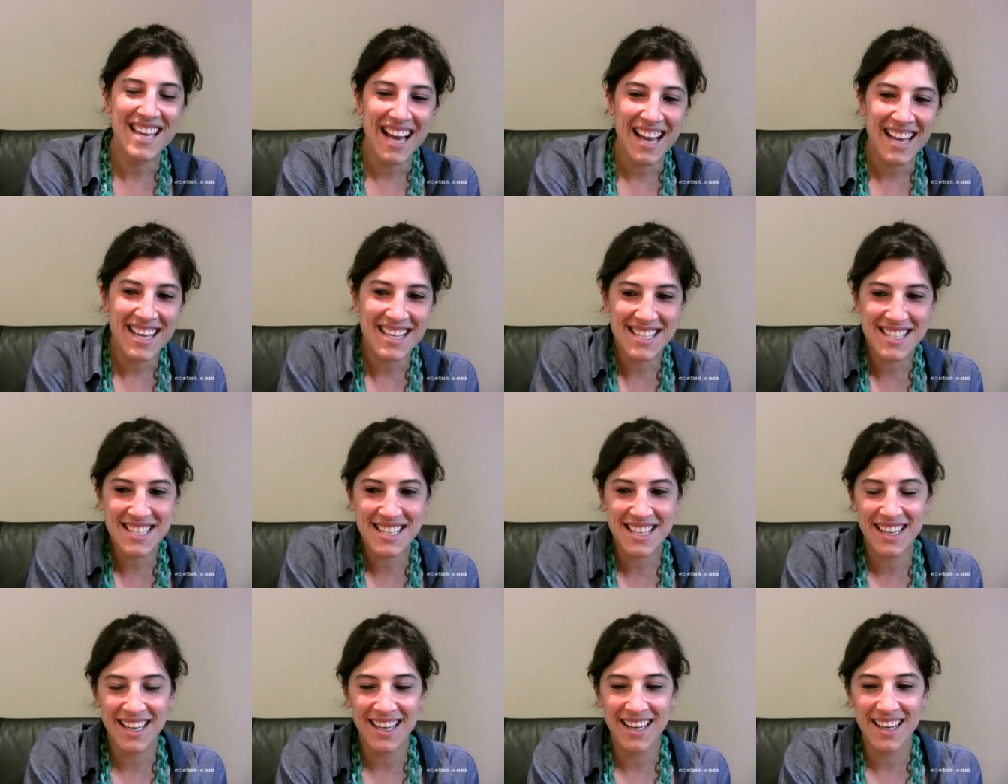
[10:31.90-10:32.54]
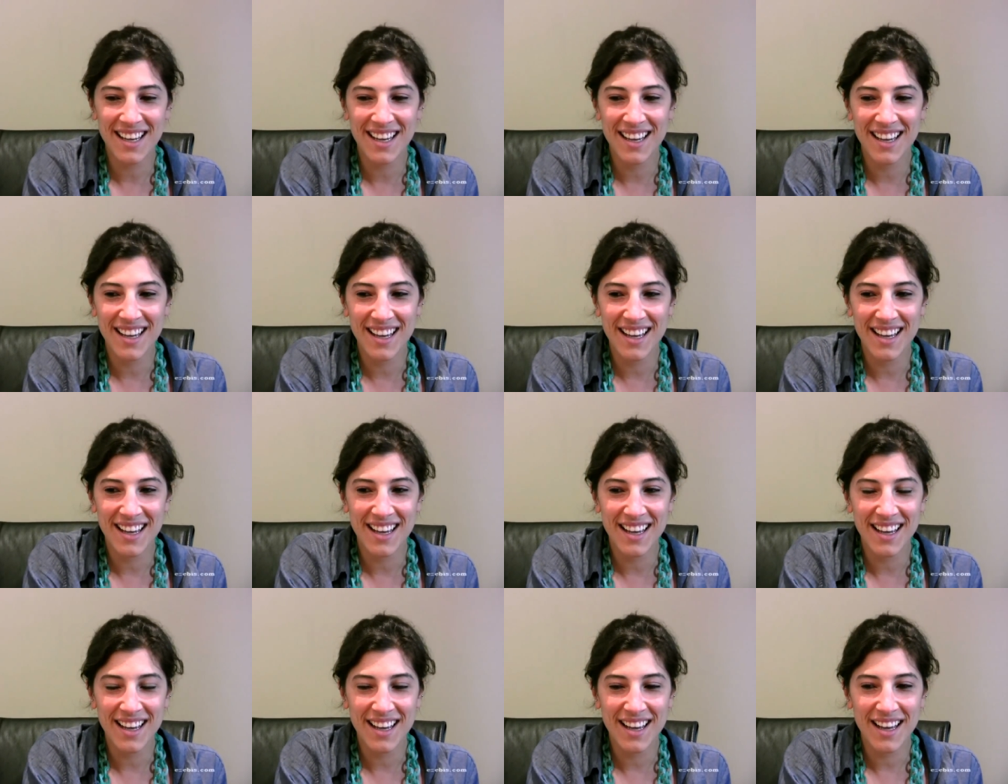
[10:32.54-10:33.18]
yes.
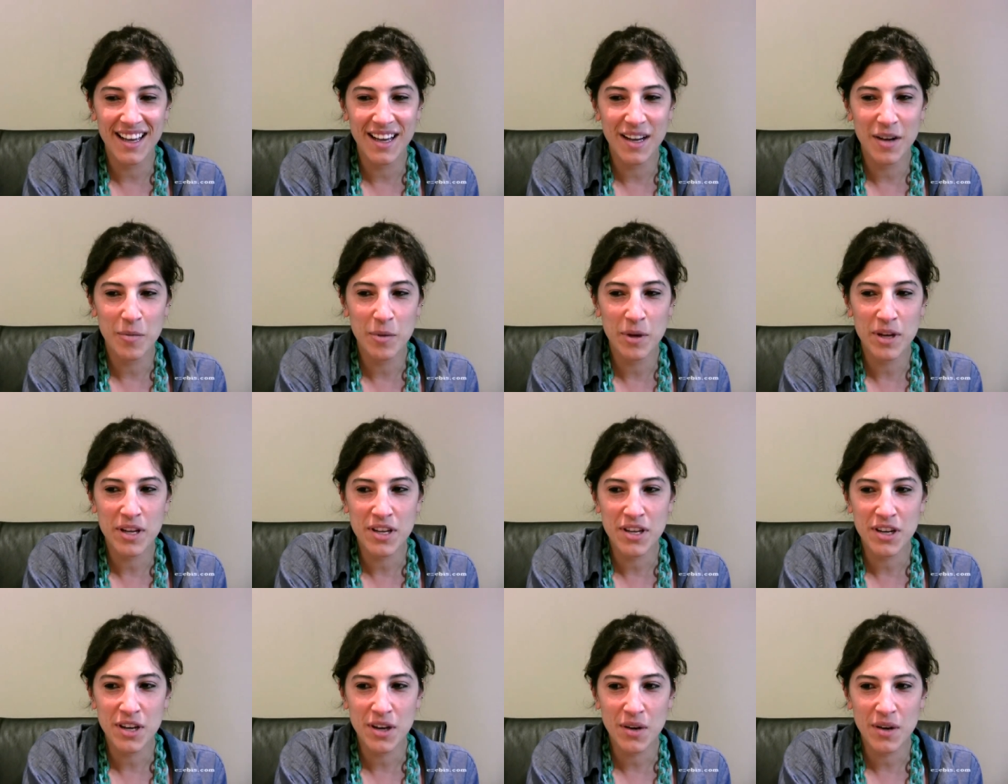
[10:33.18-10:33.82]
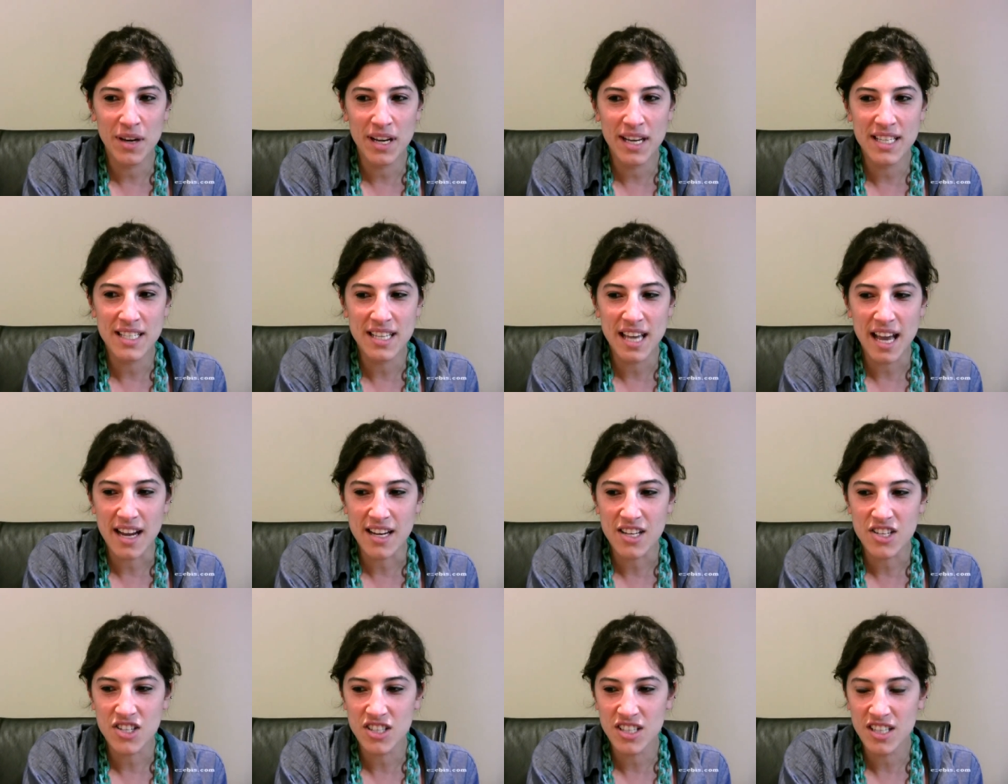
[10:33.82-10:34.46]
But it's
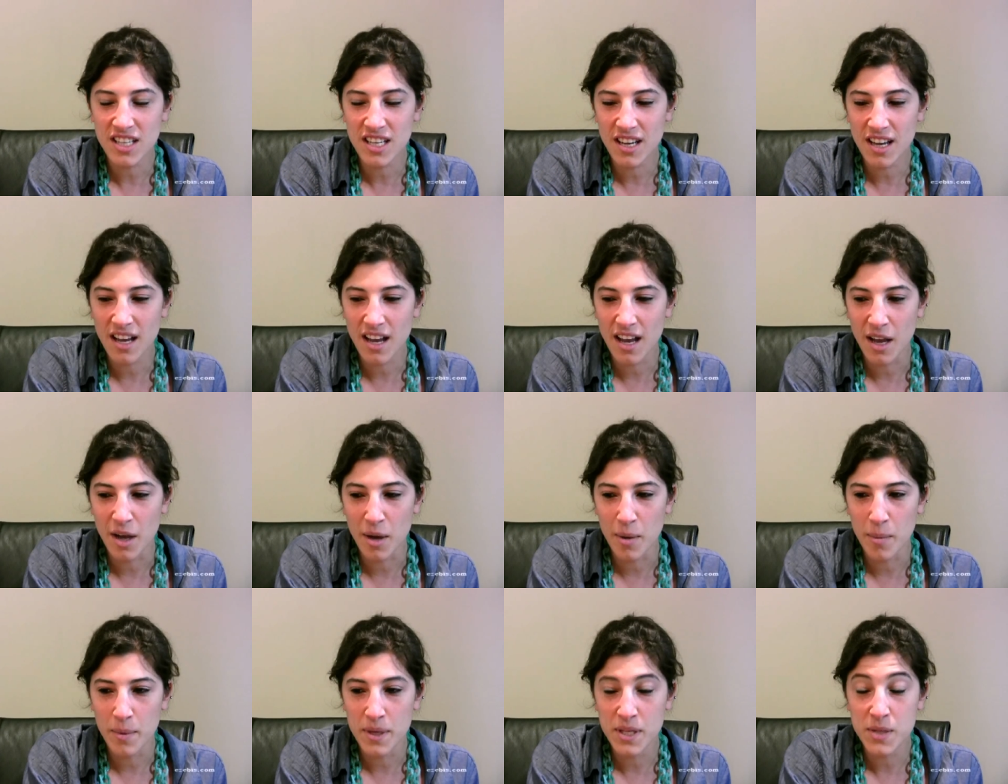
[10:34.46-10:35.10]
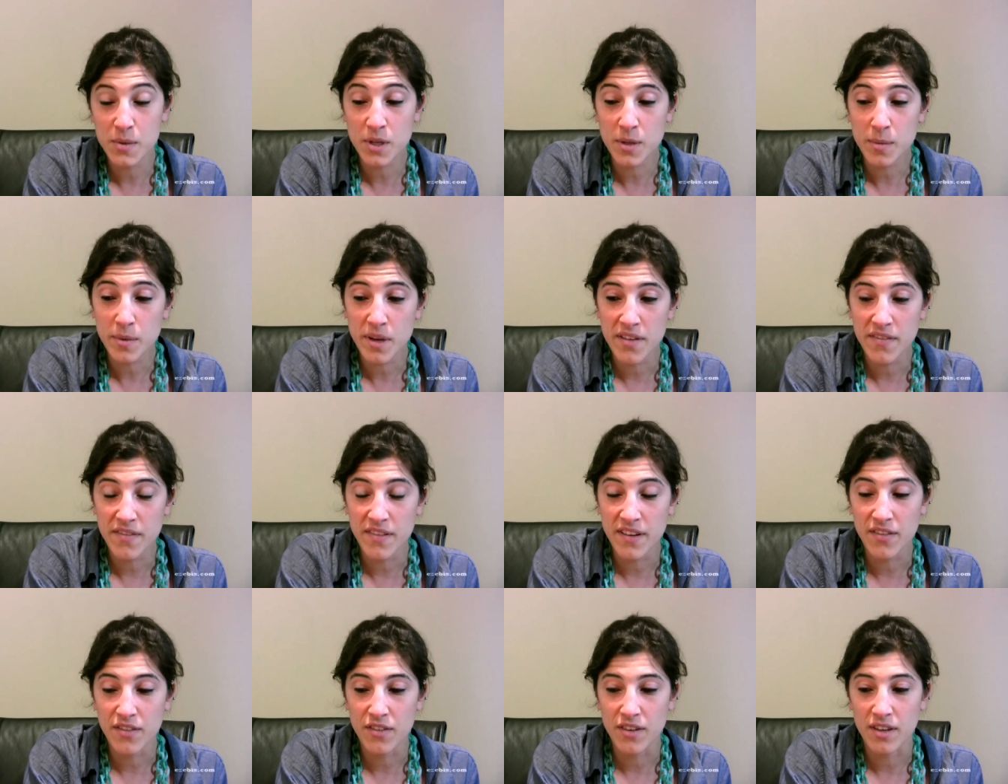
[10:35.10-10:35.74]
actually it's one of my
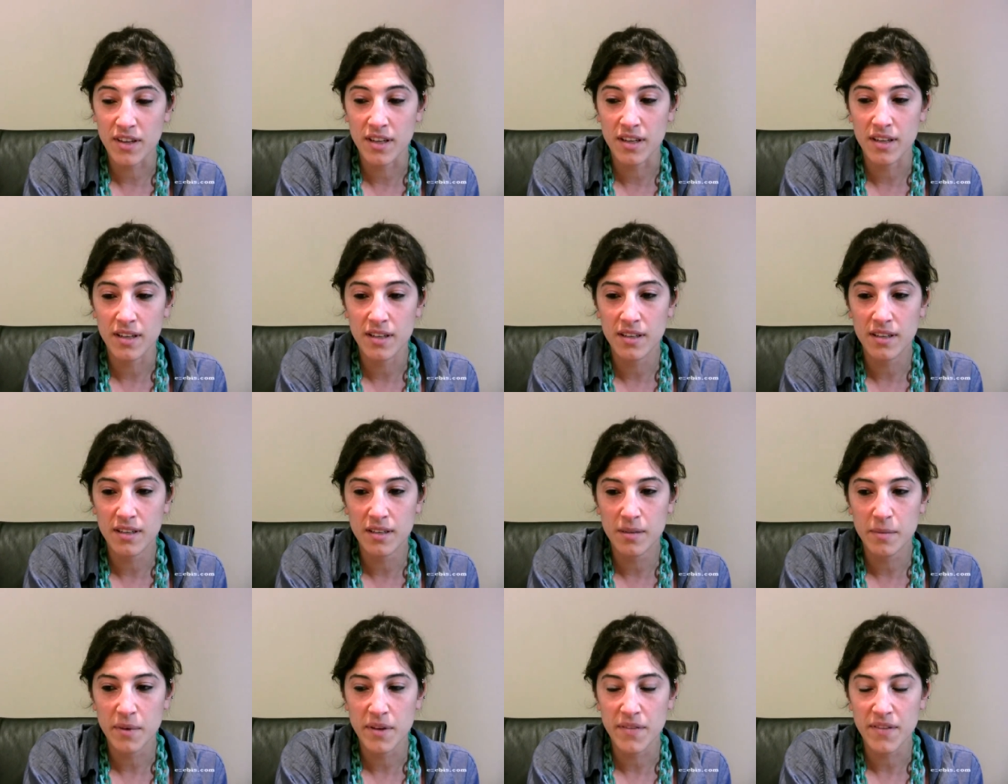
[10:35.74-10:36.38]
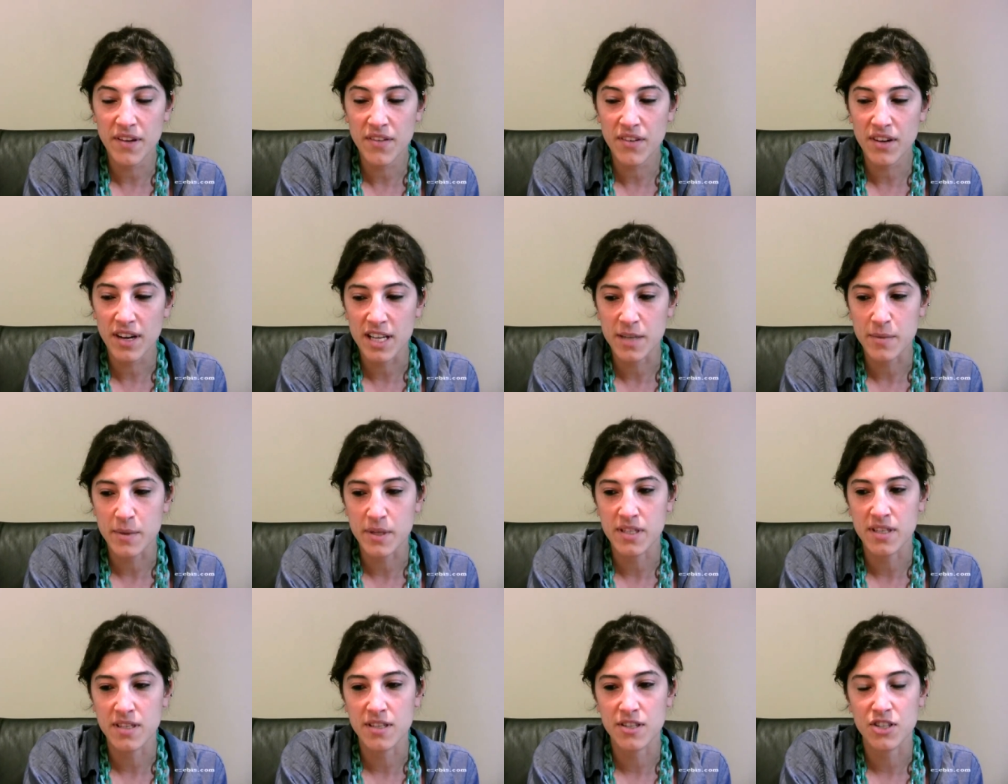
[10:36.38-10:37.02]
favorite
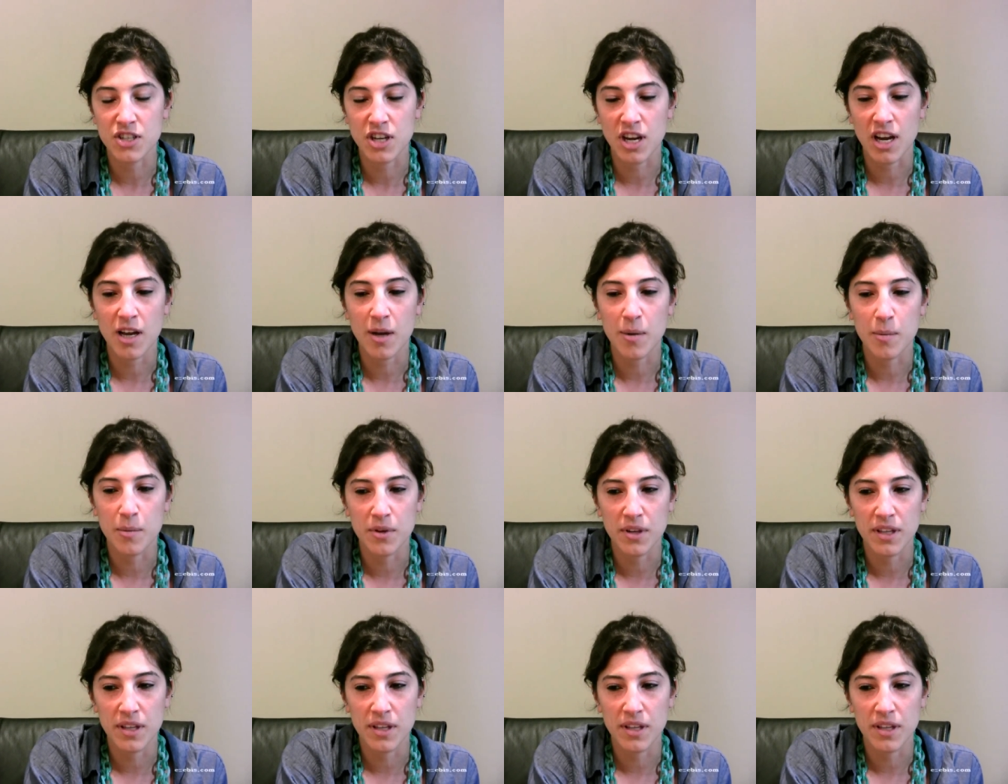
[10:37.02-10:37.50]
aspects of the job.